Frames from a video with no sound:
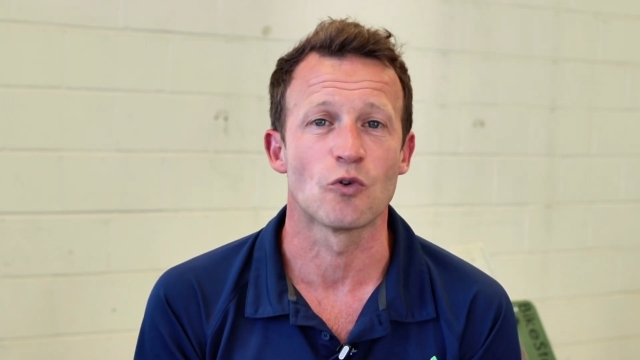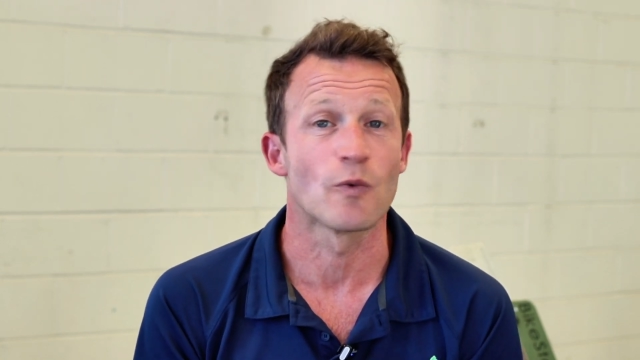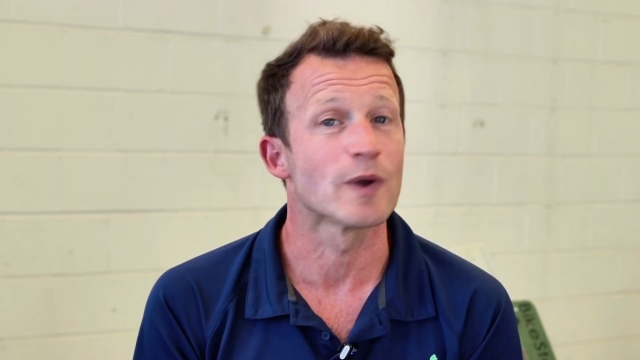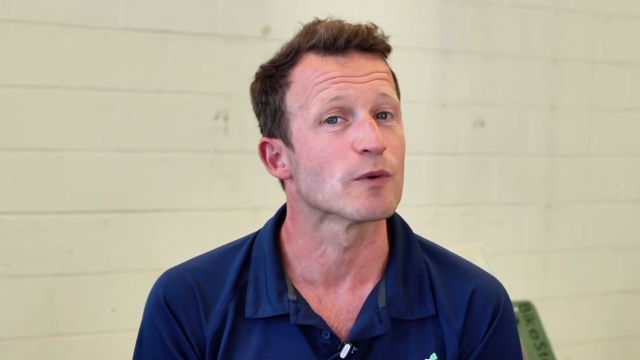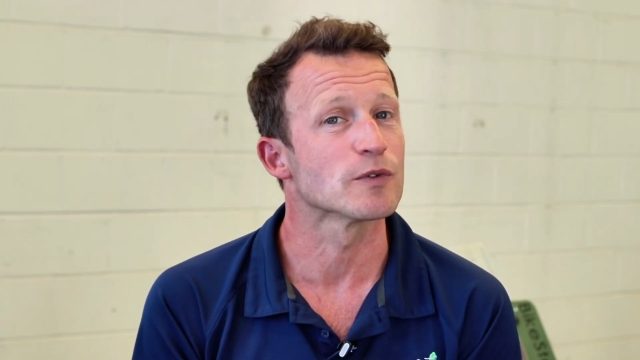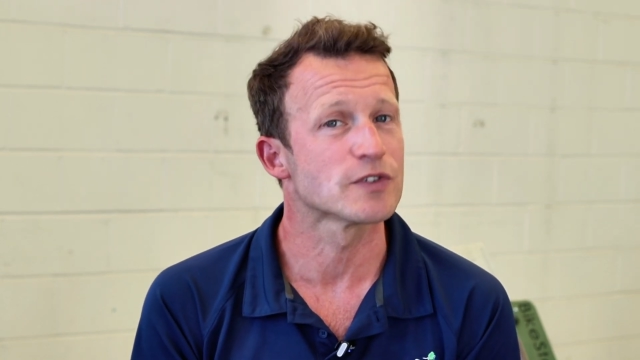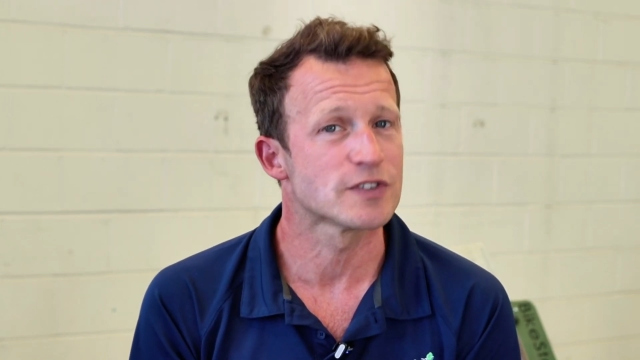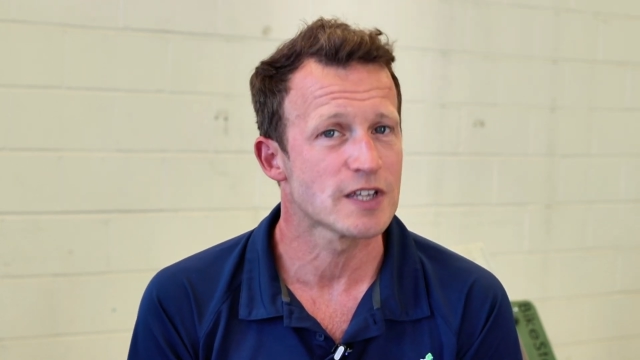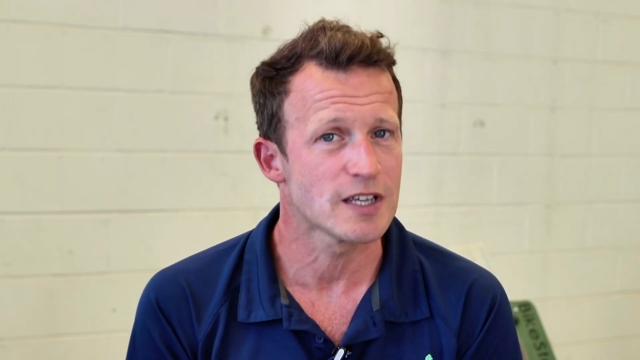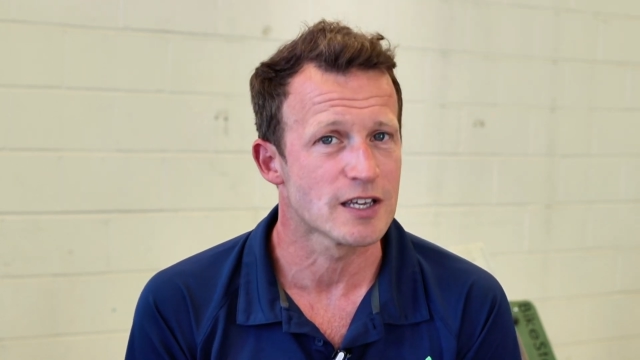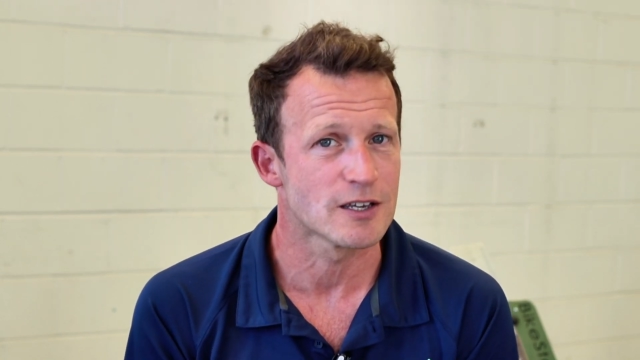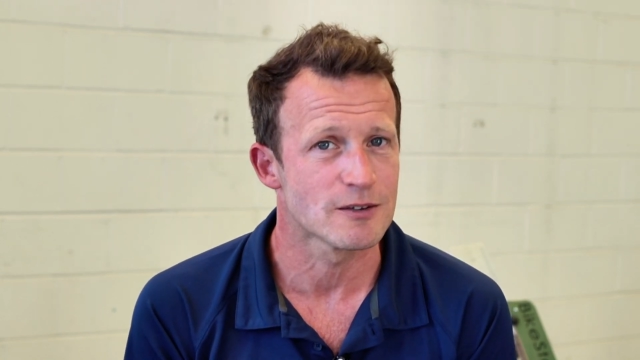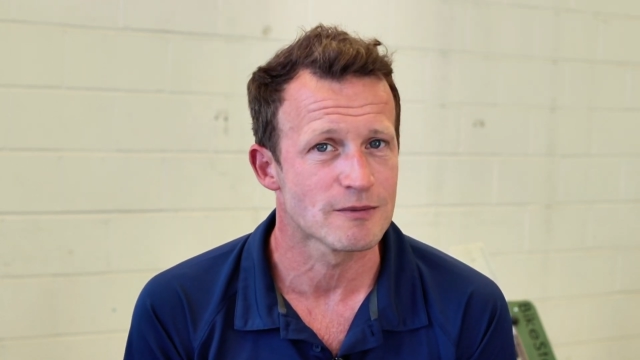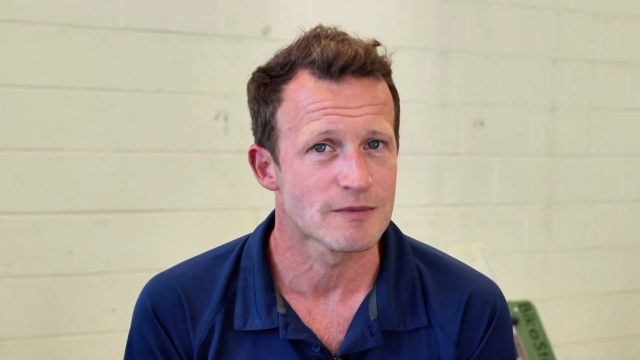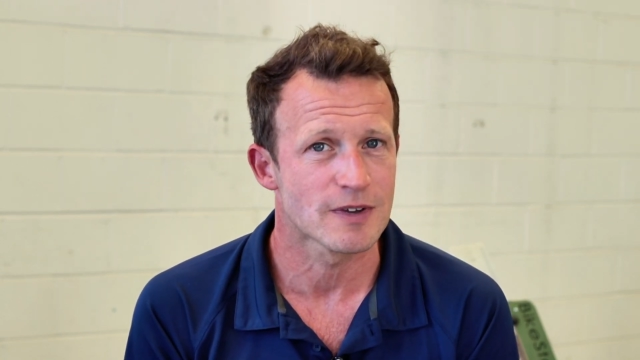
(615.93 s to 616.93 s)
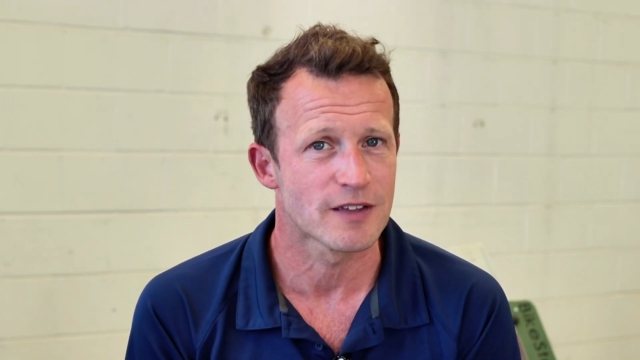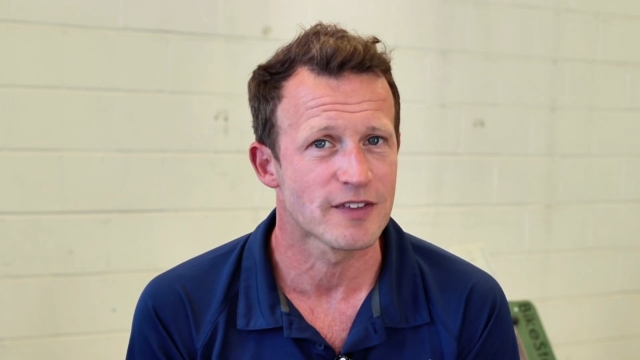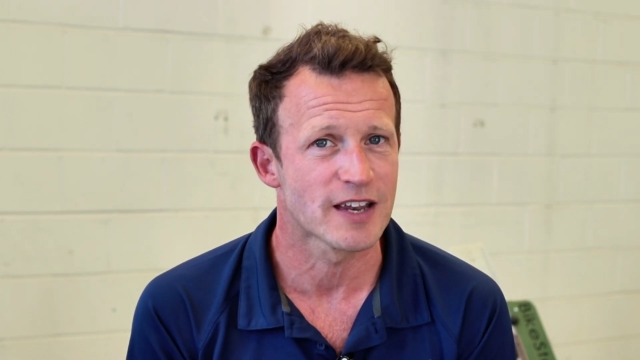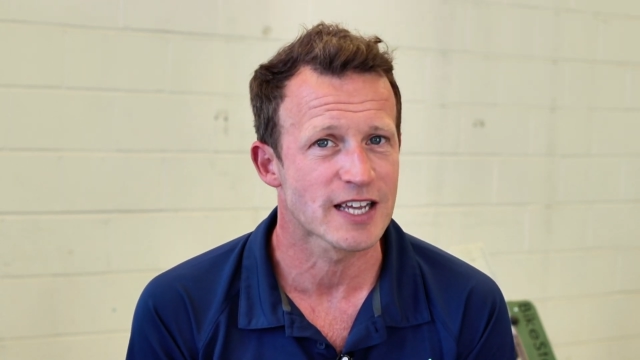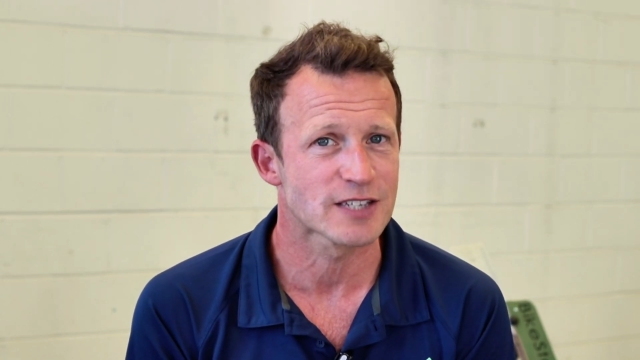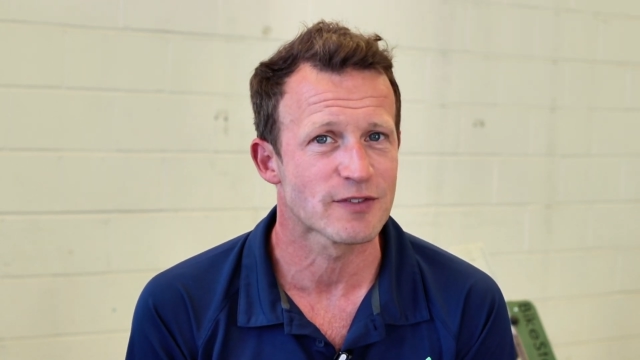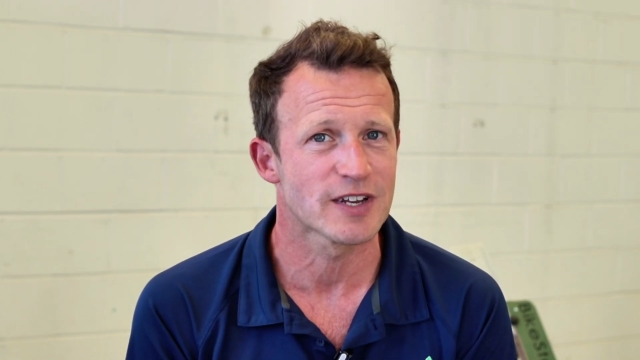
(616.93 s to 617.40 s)
we will see you in the
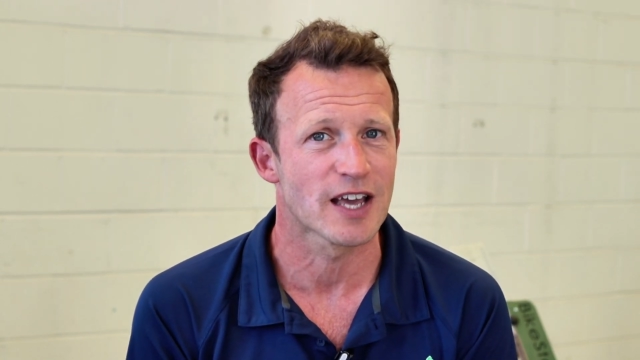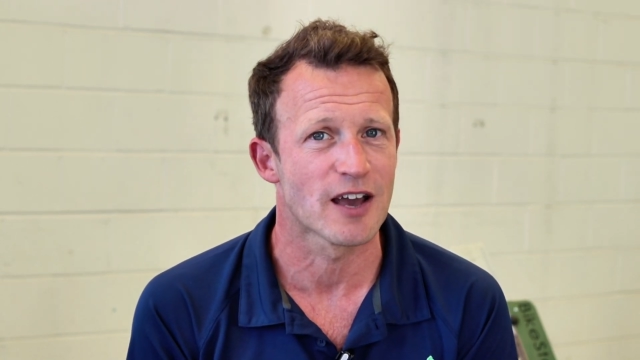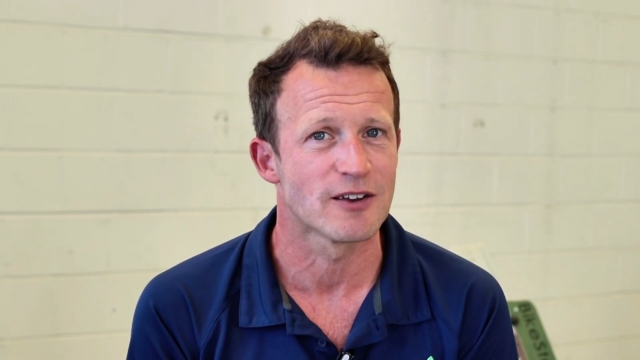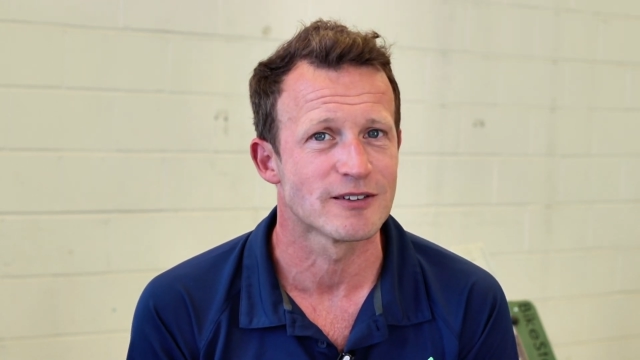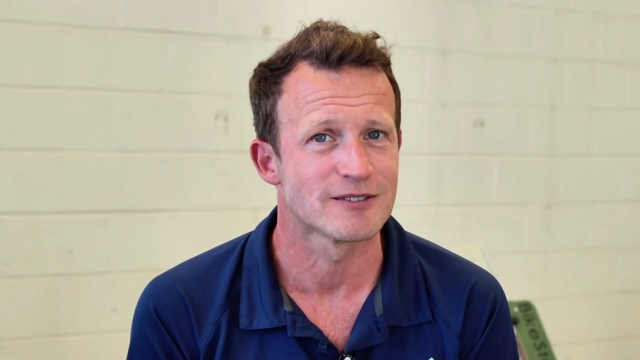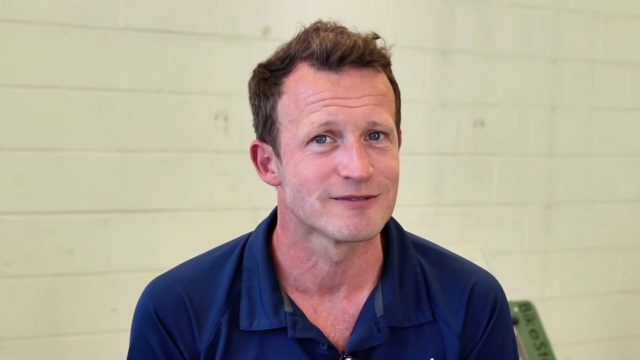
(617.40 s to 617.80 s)
next video.